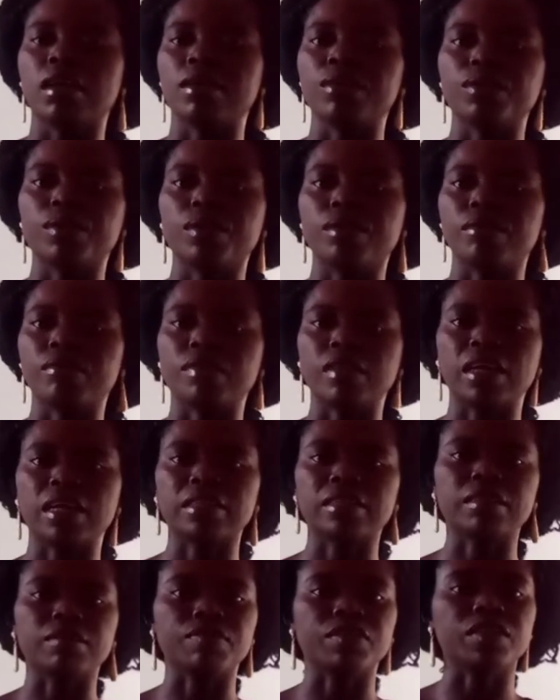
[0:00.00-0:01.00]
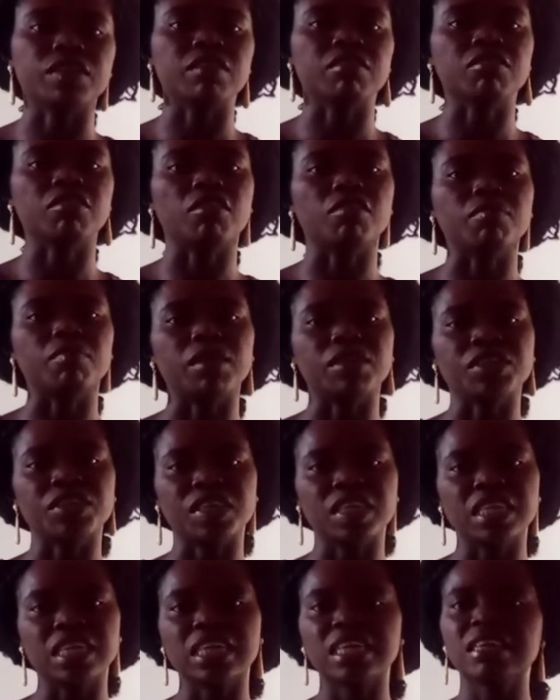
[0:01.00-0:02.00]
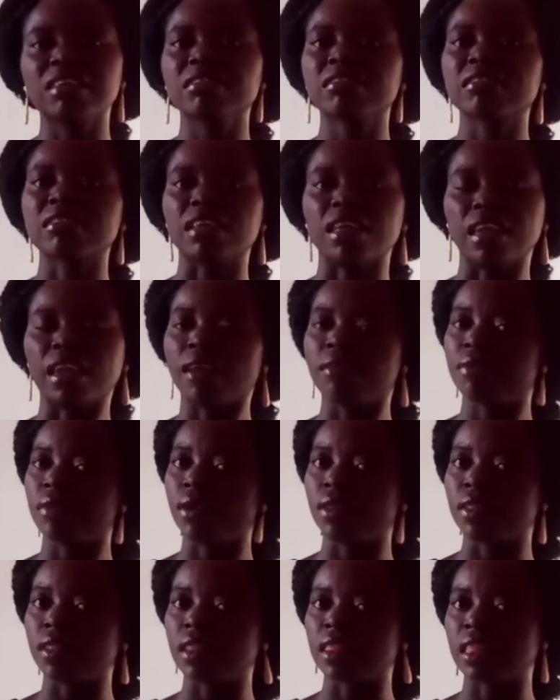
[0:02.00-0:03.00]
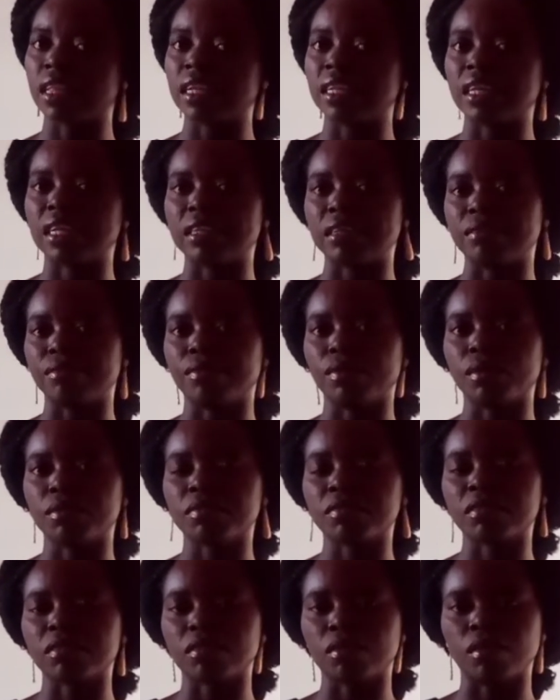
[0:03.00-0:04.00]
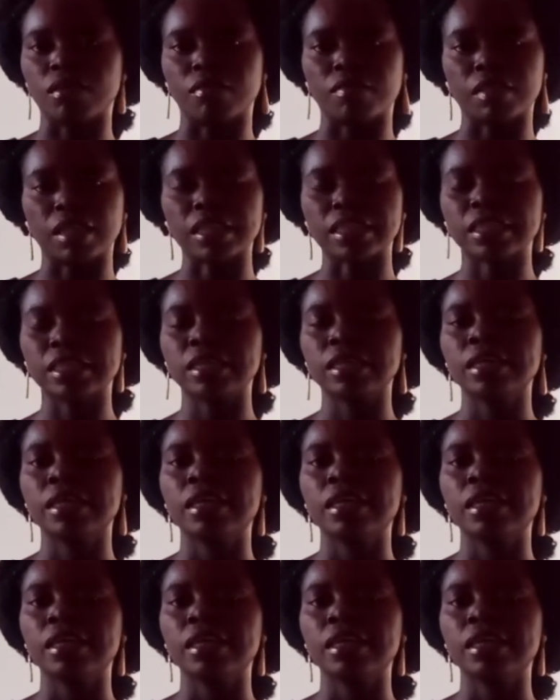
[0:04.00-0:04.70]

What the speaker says: and all of that, efficiency of machines, and every other thing that involves all of that.